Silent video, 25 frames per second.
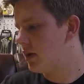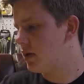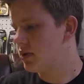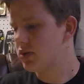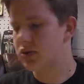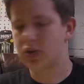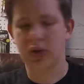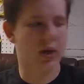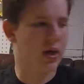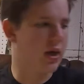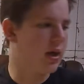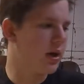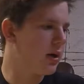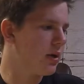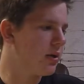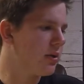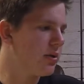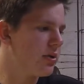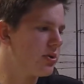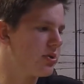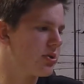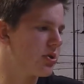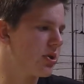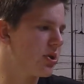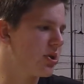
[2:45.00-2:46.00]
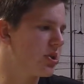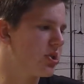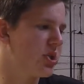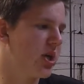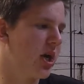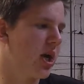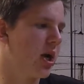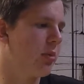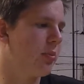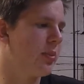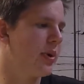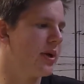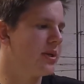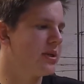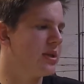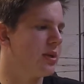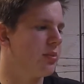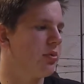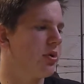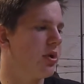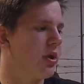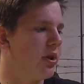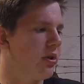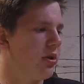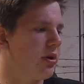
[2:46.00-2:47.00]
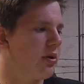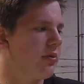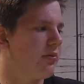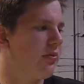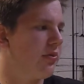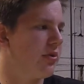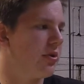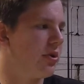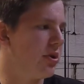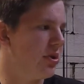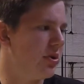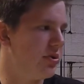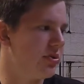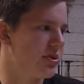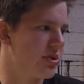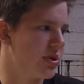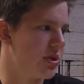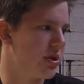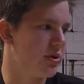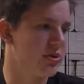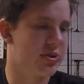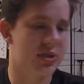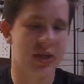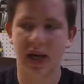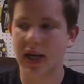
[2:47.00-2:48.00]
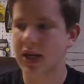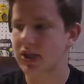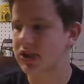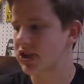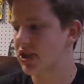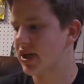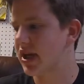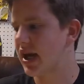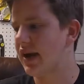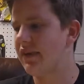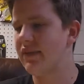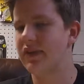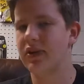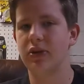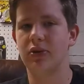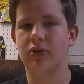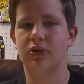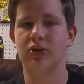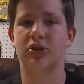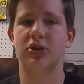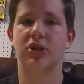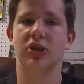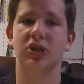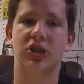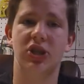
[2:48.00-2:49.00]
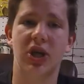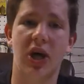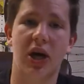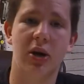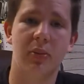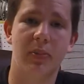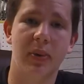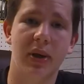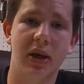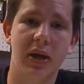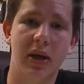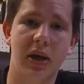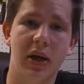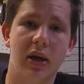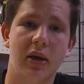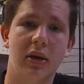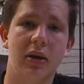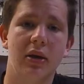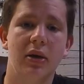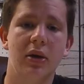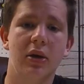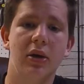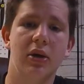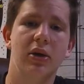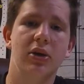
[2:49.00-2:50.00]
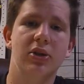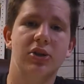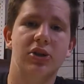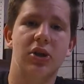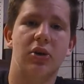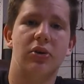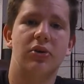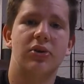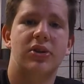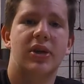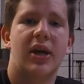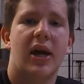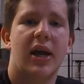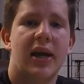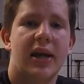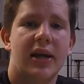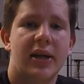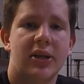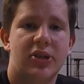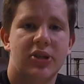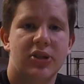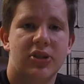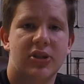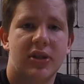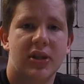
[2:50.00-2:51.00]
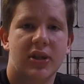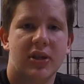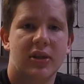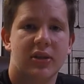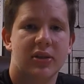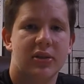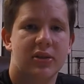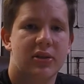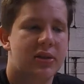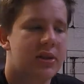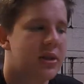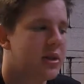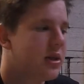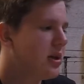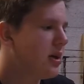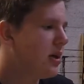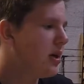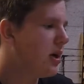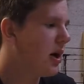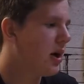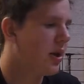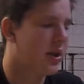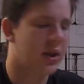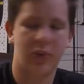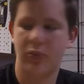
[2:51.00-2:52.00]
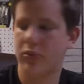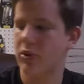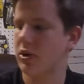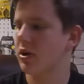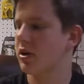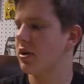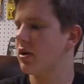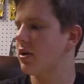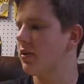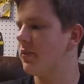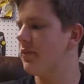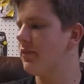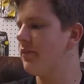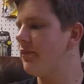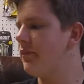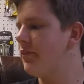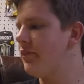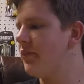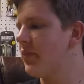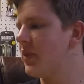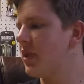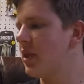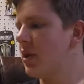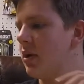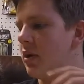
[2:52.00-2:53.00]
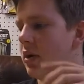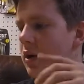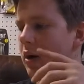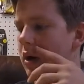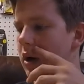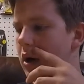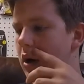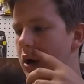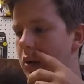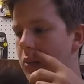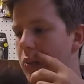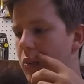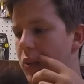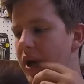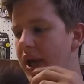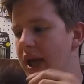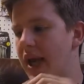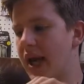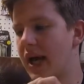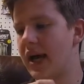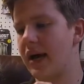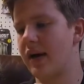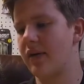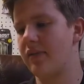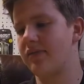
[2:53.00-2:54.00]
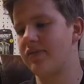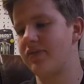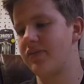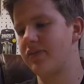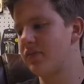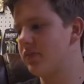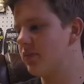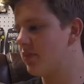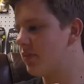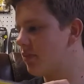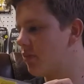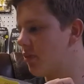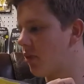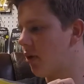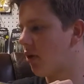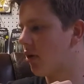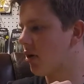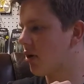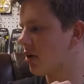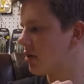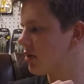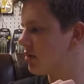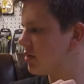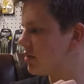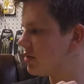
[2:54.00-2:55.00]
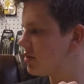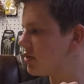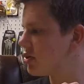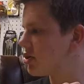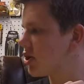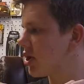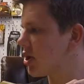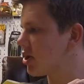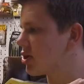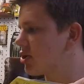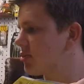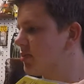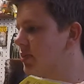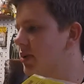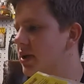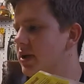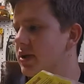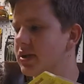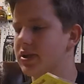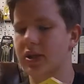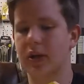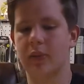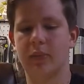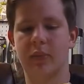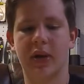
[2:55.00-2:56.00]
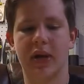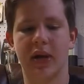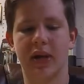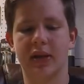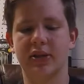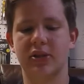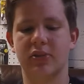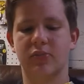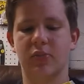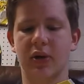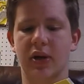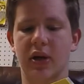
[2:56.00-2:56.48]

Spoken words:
So yeah, those are the chatterbaits. I'm really looking forward to using those. I actually haven't used a chatterbait yet, so it's kind of interesting to see how they work. We have our structure bugs up next.